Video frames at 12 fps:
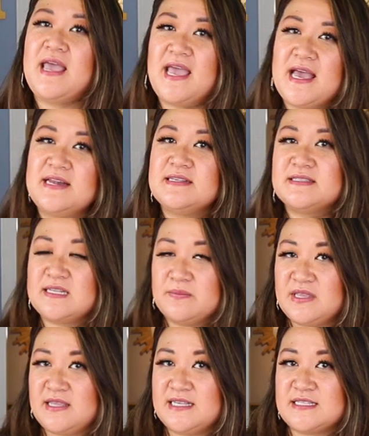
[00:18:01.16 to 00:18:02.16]
and
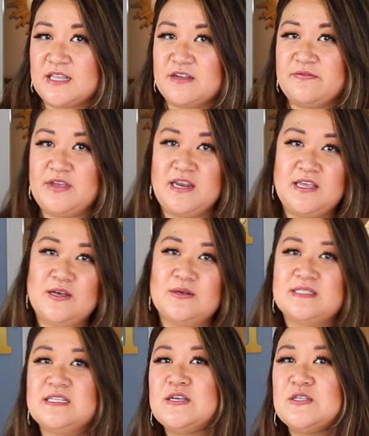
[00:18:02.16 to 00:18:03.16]
some of these other
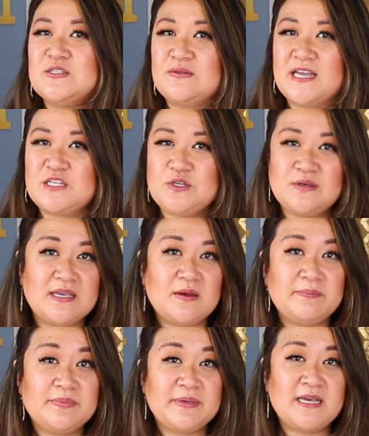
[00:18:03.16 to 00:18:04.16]
videos so that you
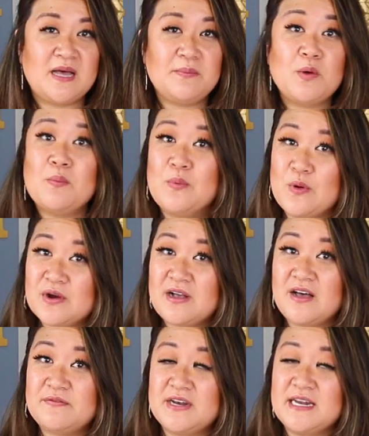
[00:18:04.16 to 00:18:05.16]
can become more
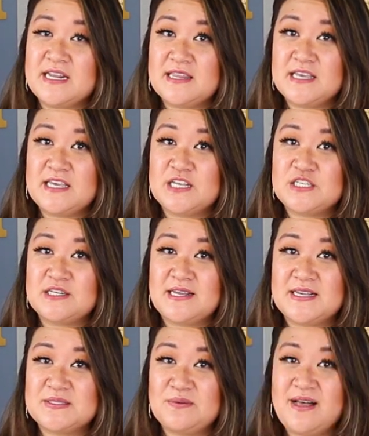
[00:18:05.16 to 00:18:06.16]
confident in the kitchen as